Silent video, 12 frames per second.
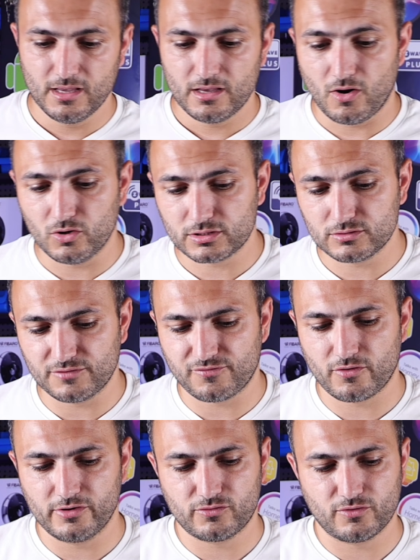Onto the
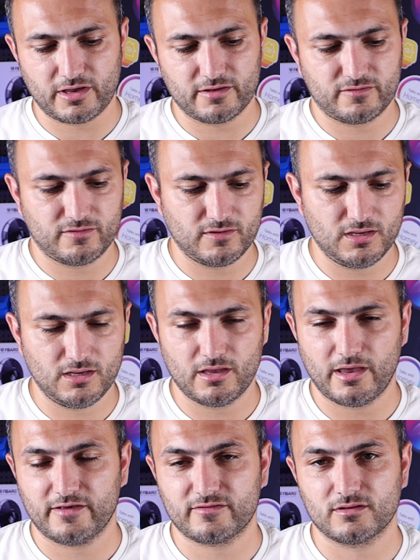front, you can see
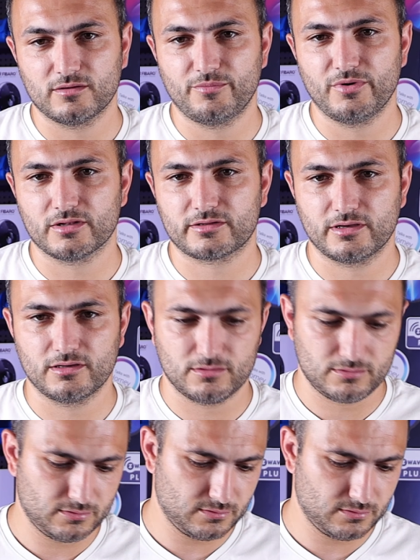has a built-in